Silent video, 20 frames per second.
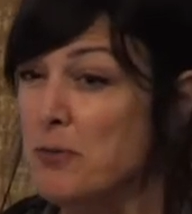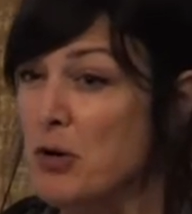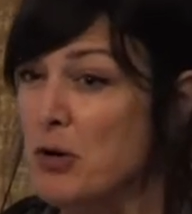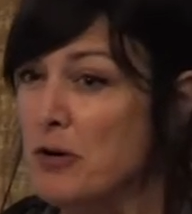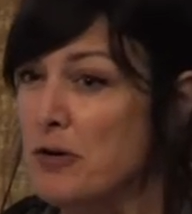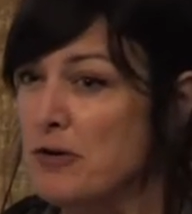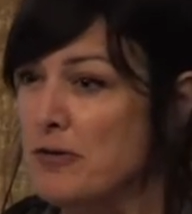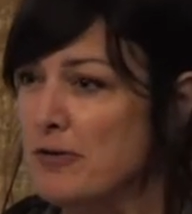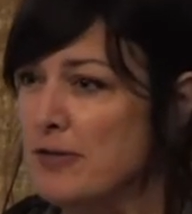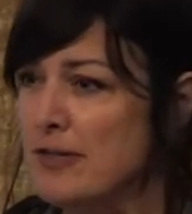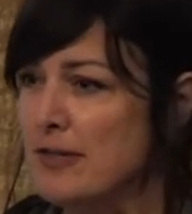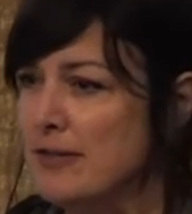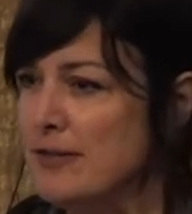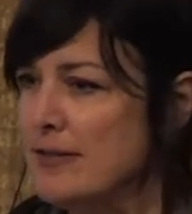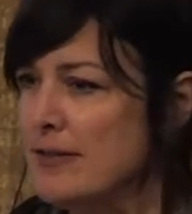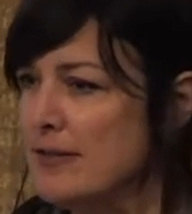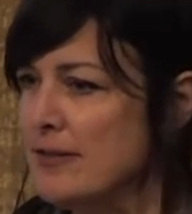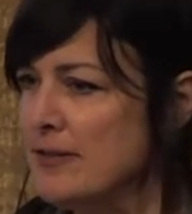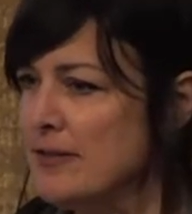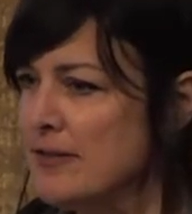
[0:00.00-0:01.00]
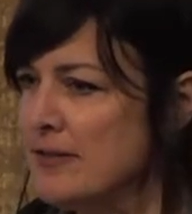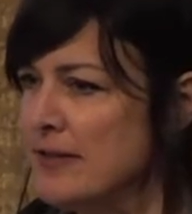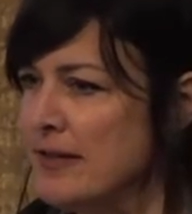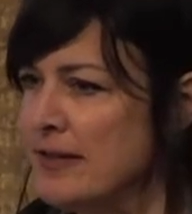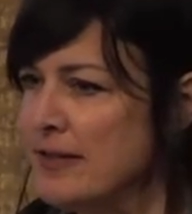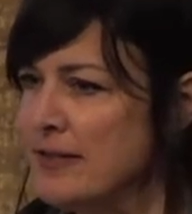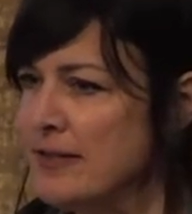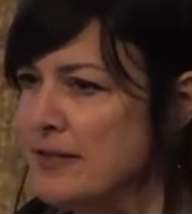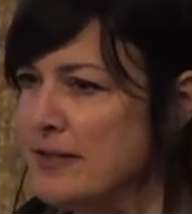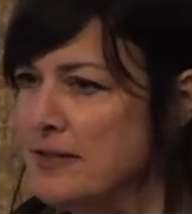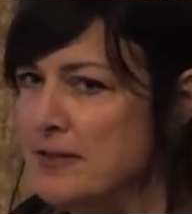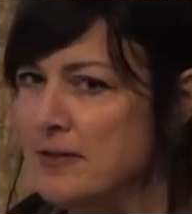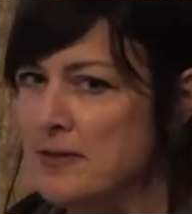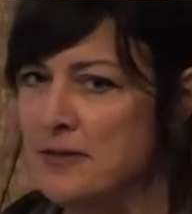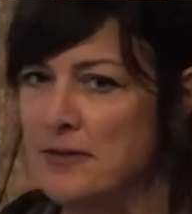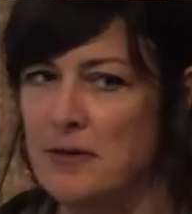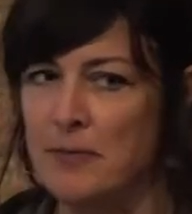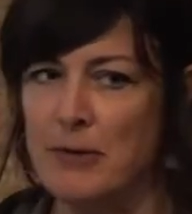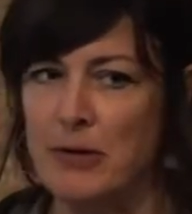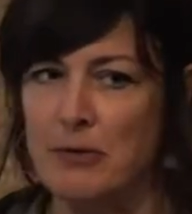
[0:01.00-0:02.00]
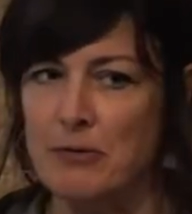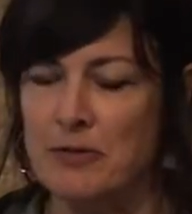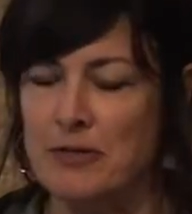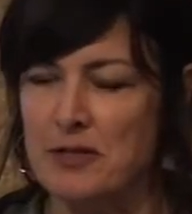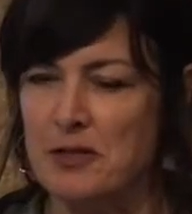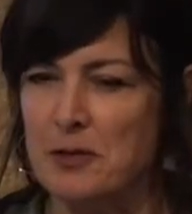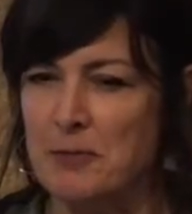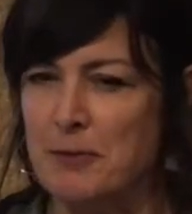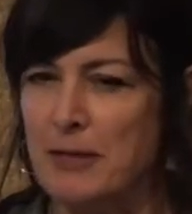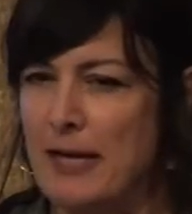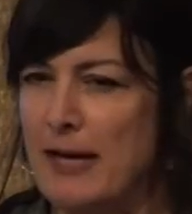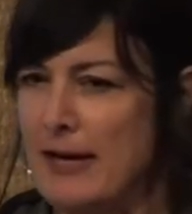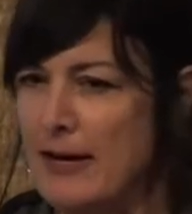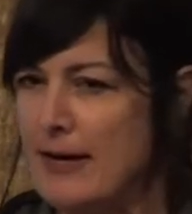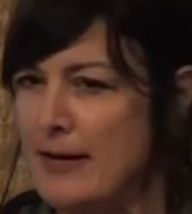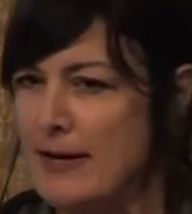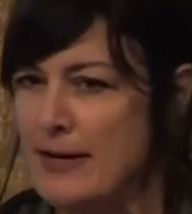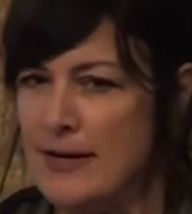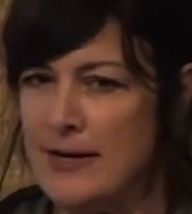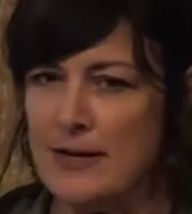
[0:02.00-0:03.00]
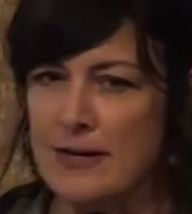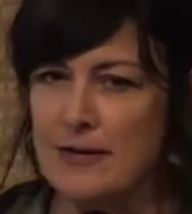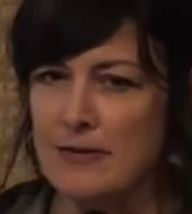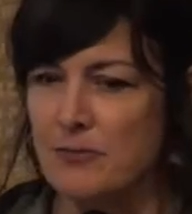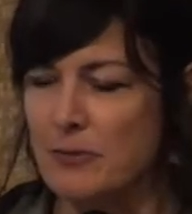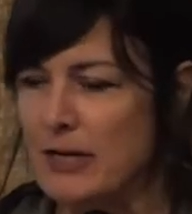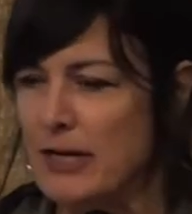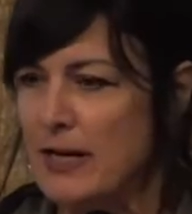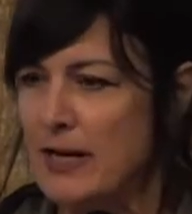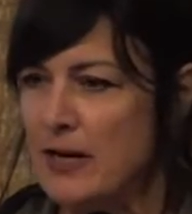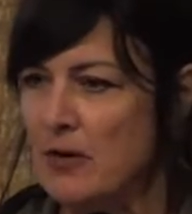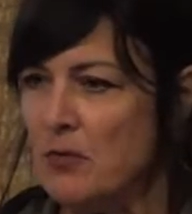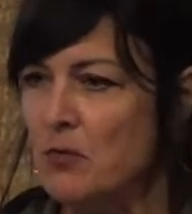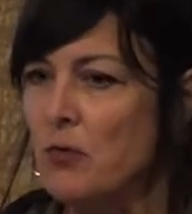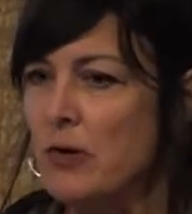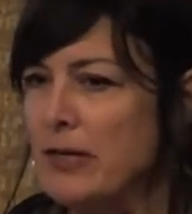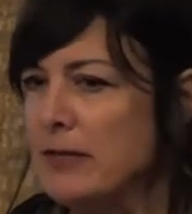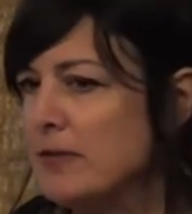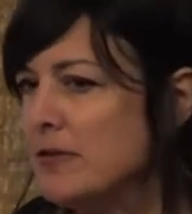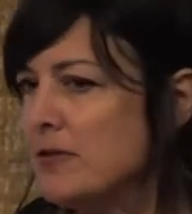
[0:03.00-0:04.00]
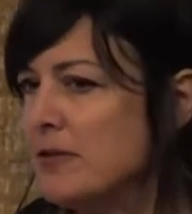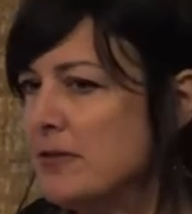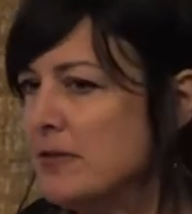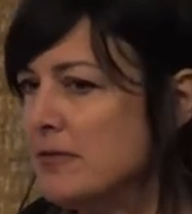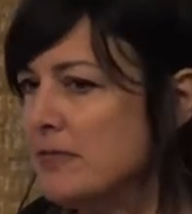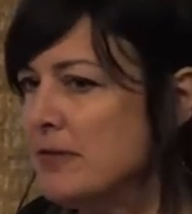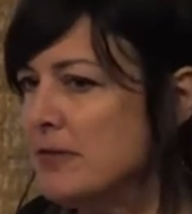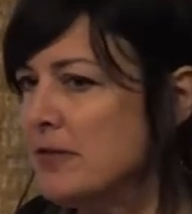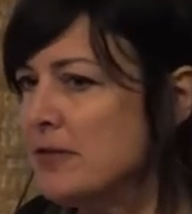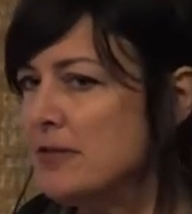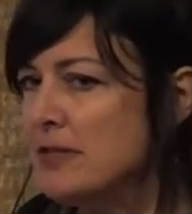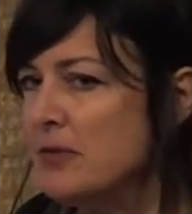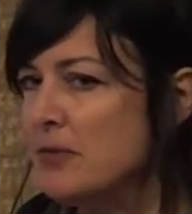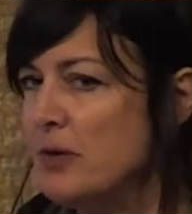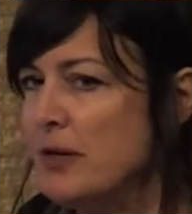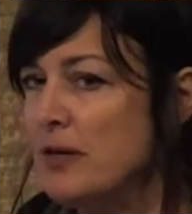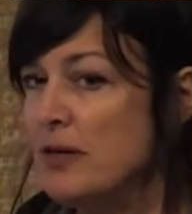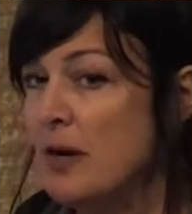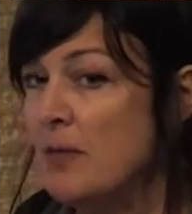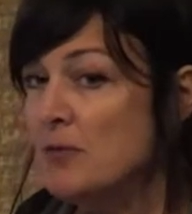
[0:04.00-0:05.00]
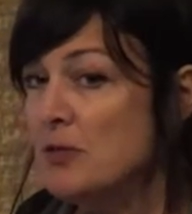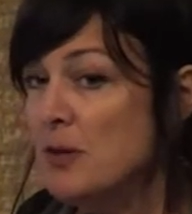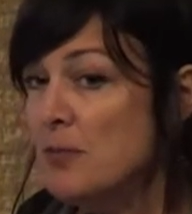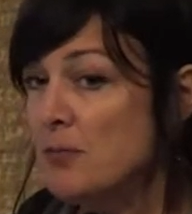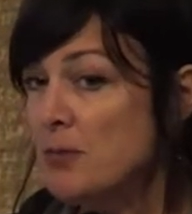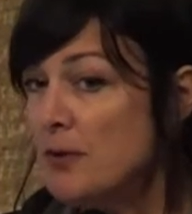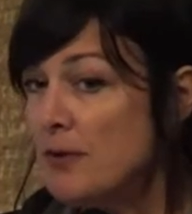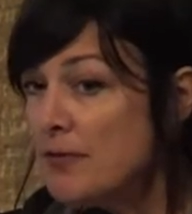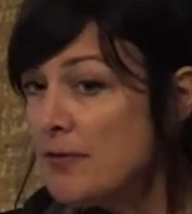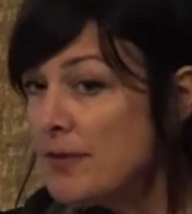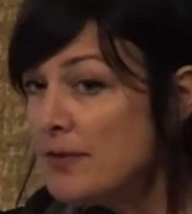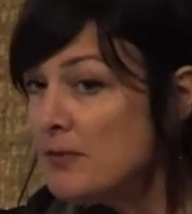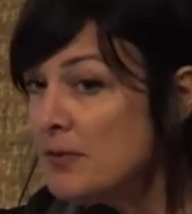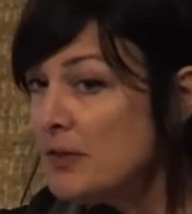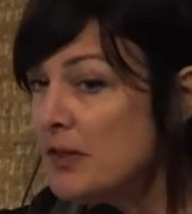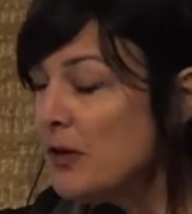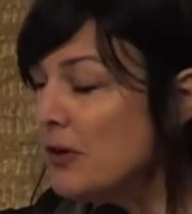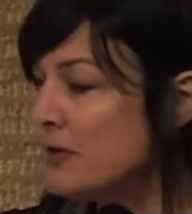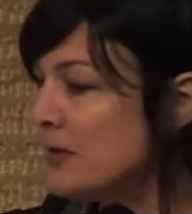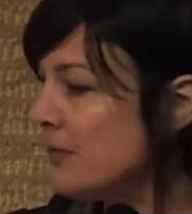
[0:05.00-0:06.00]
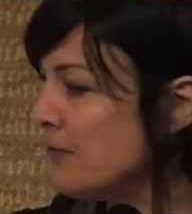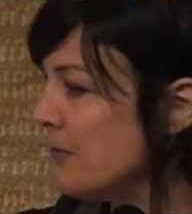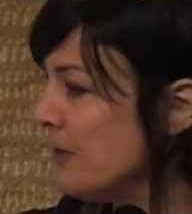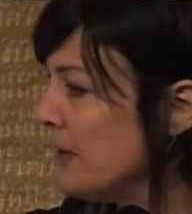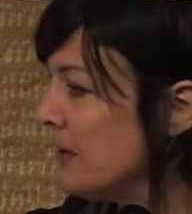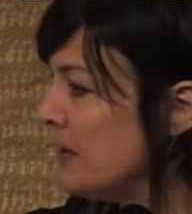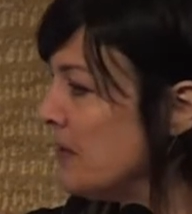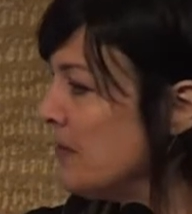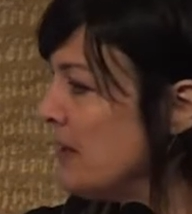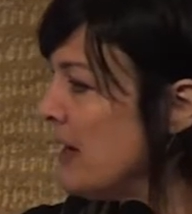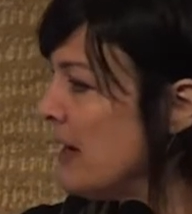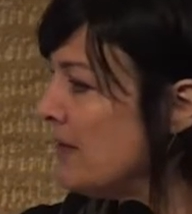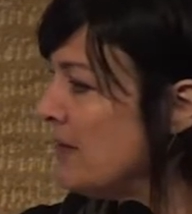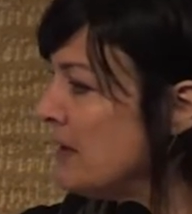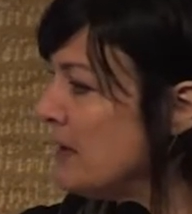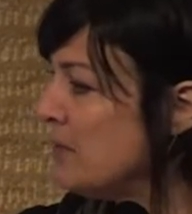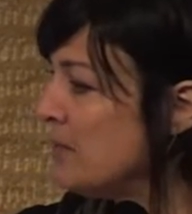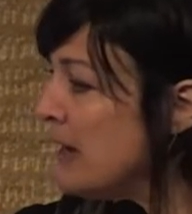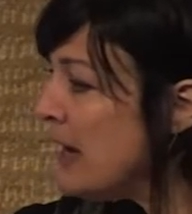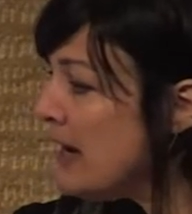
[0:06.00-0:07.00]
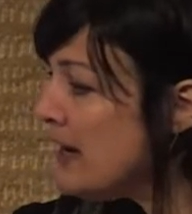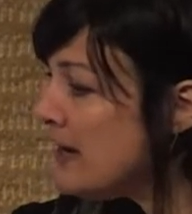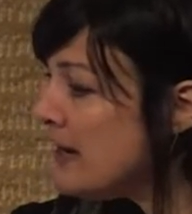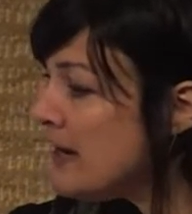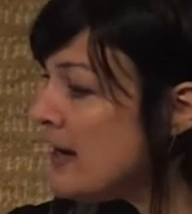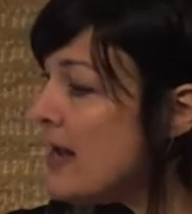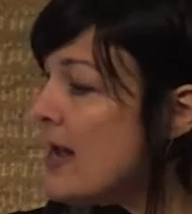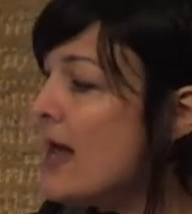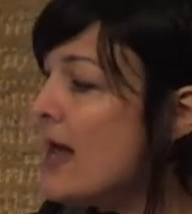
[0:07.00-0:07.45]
Barnes and his ideas about display, and we can't wait to, to see what he comes up with, and we are definitely going to be having him back.